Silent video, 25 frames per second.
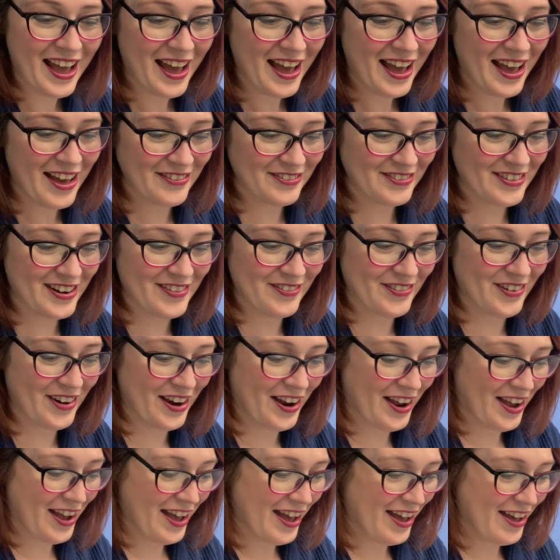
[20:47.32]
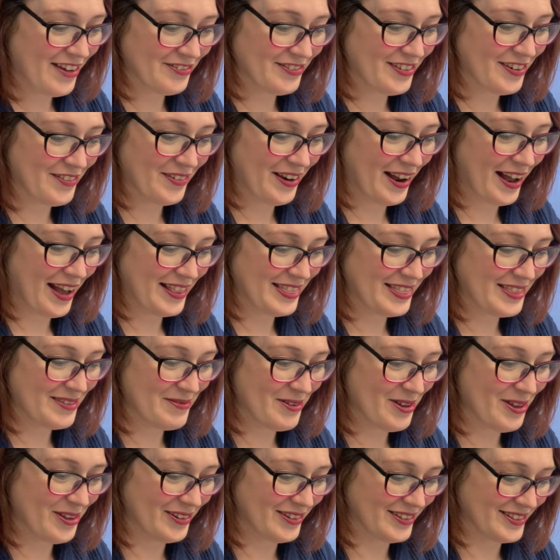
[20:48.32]
I've never never had them
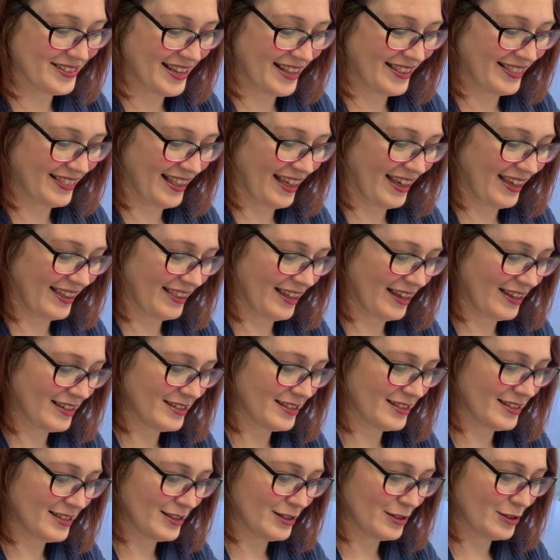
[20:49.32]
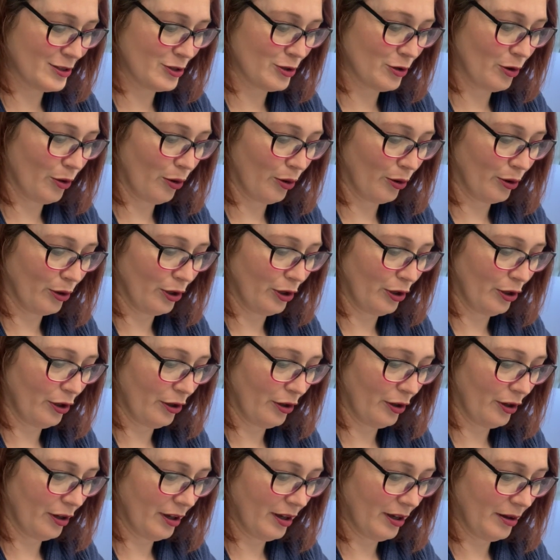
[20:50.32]
all done like this. It's so
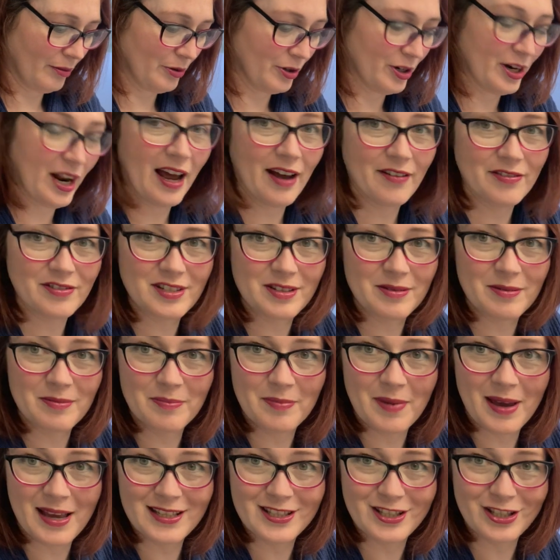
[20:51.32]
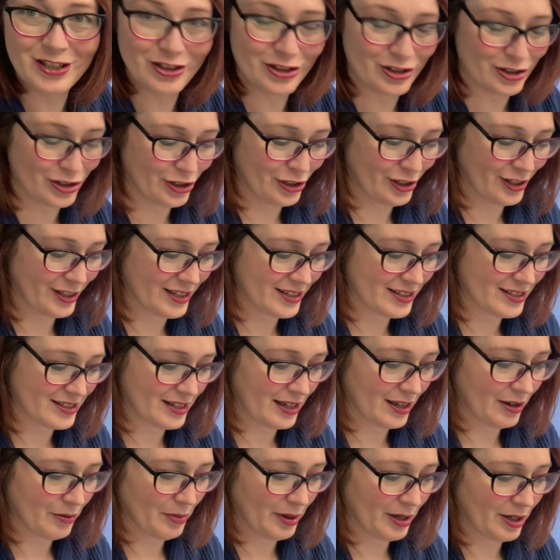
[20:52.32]
cute. I'm going to have to message Julie and
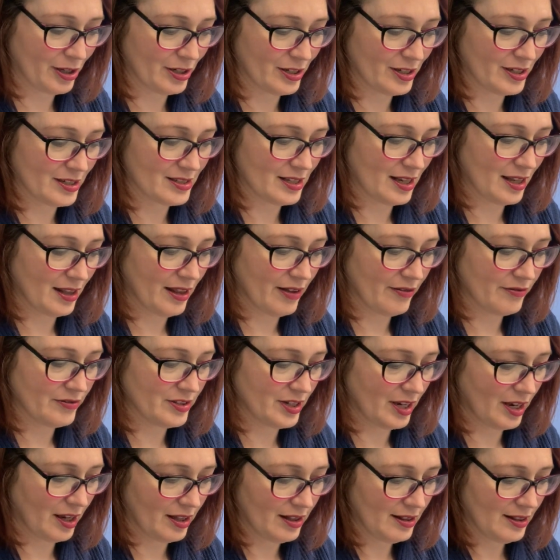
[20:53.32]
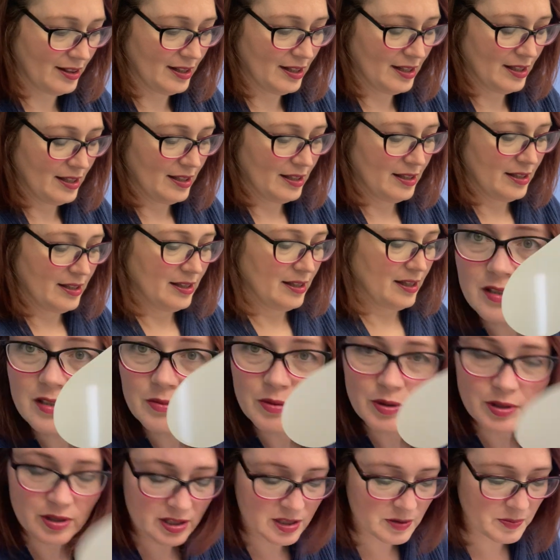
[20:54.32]
say, oh my goodness, I loved it. So
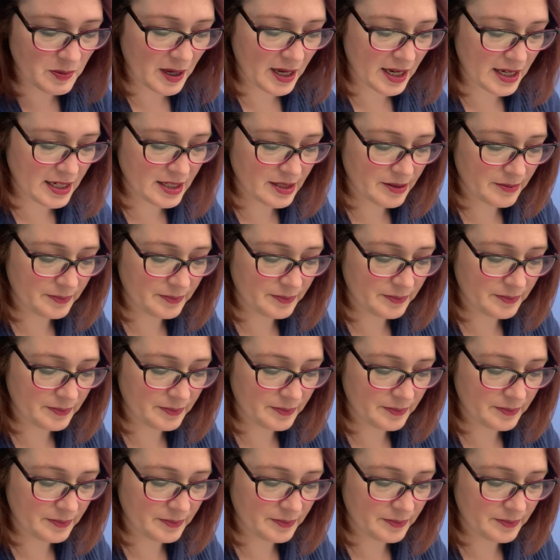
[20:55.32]
we've got the spade.